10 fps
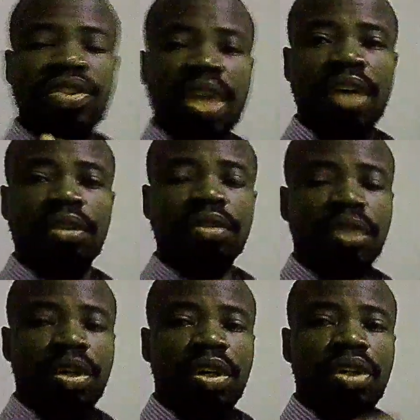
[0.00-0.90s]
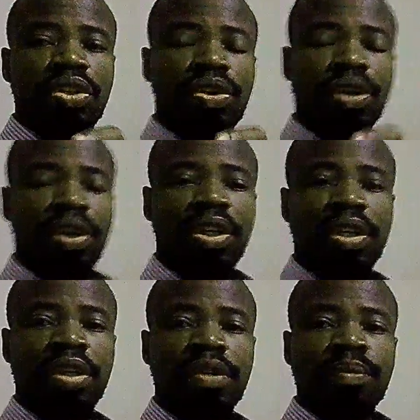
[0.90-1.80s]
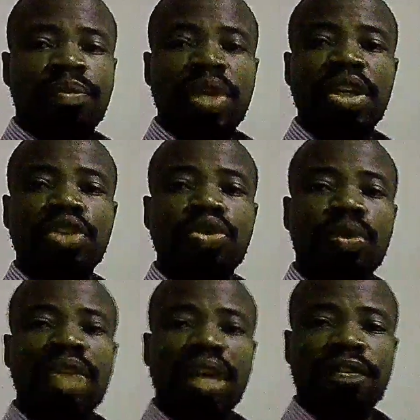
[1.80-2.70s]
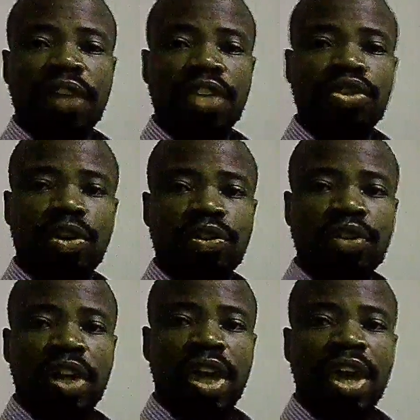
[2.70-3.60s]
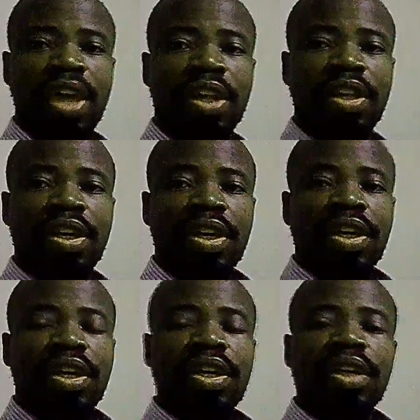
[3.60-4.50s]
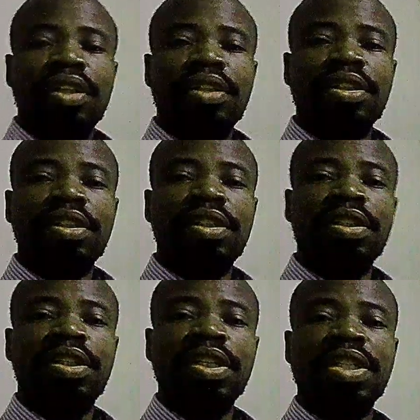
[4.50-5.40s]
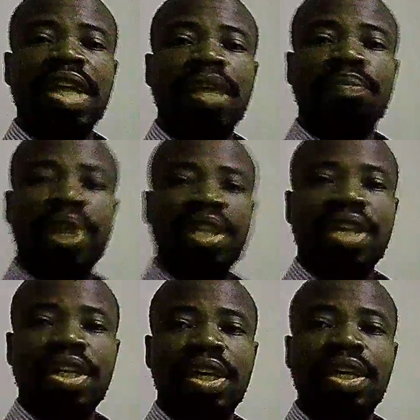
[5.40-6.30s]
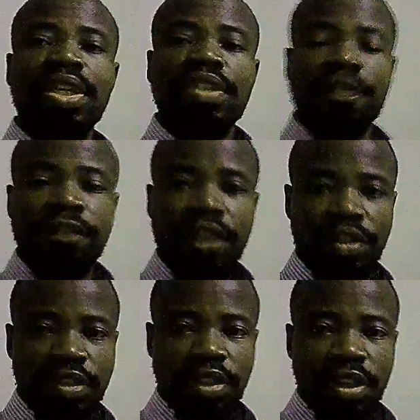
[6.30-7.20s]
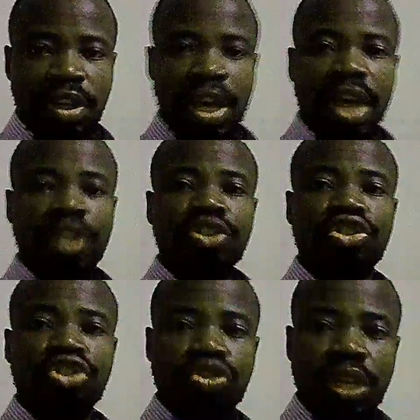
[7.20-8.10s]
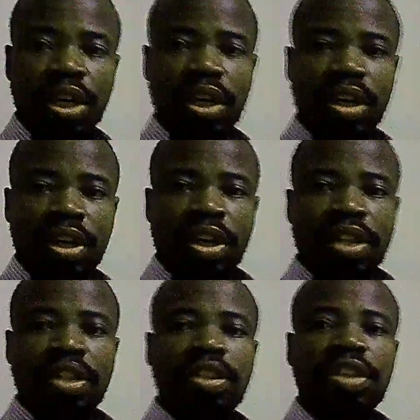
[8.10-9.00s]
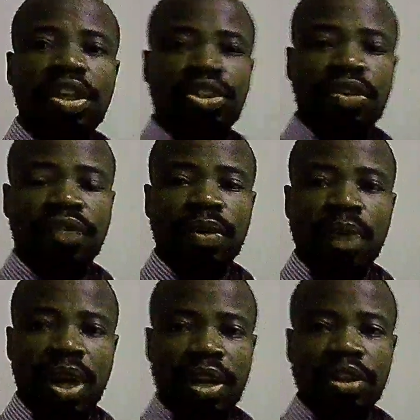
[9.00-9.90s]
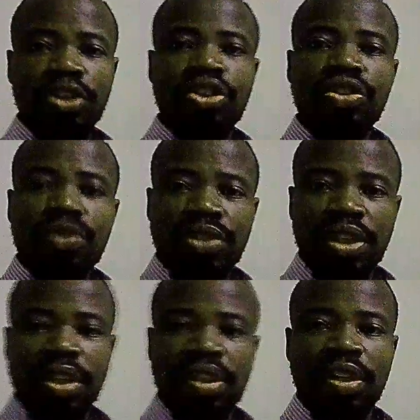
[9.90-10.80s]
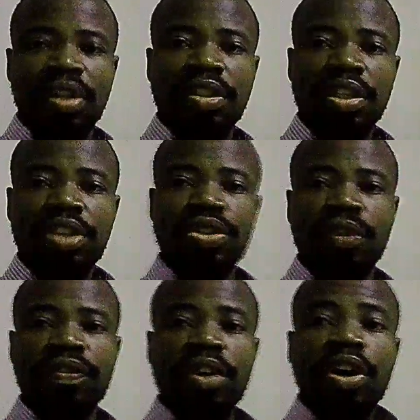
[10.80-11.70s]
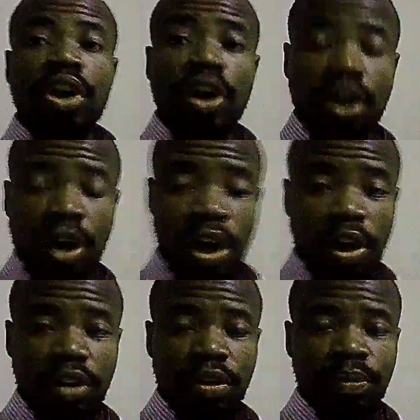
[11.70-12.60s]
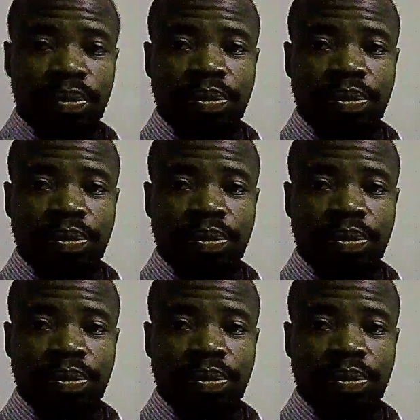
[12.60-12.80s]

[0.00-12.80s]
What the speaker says: son, you know, he took that vessels and he celebrated his feast and drink the things of the world, using the things of God